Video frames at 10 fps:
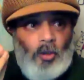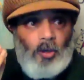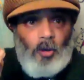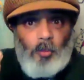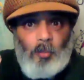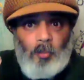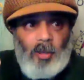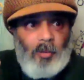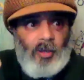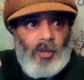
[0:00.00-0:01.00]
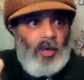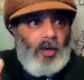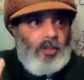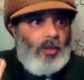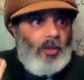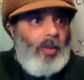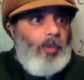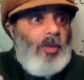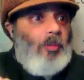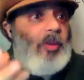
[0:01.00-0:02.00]
you know, maybe, I don't know,
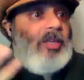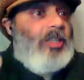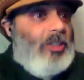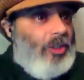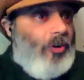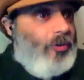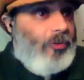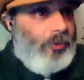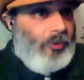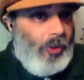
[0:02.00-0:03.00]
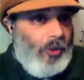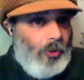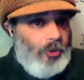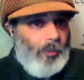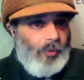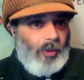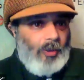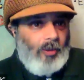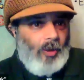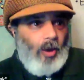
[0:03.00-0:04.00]
maybe it bit itself or something
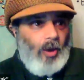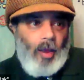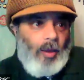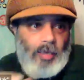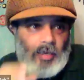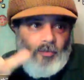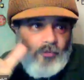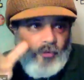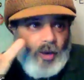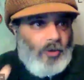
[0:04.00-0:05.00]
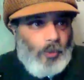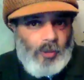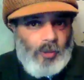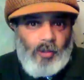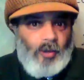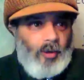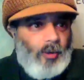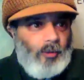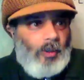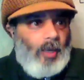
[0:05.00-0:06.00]
uh, in a fight with
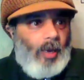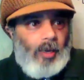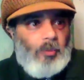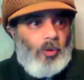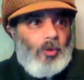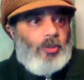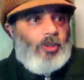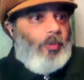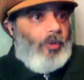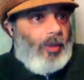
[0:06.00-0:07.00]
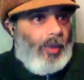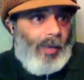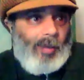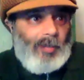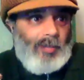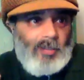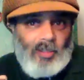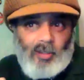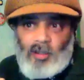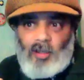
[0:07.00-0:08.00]
another animal or something, and
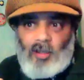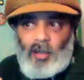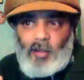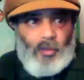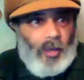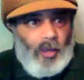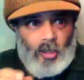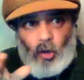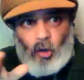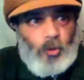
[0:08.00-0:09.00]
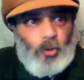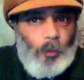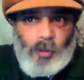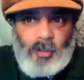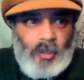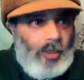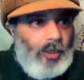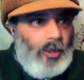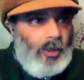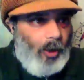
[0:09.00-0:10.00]
and then it goes to a
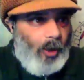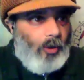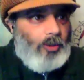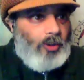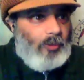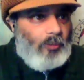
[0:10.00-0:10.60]
particular plant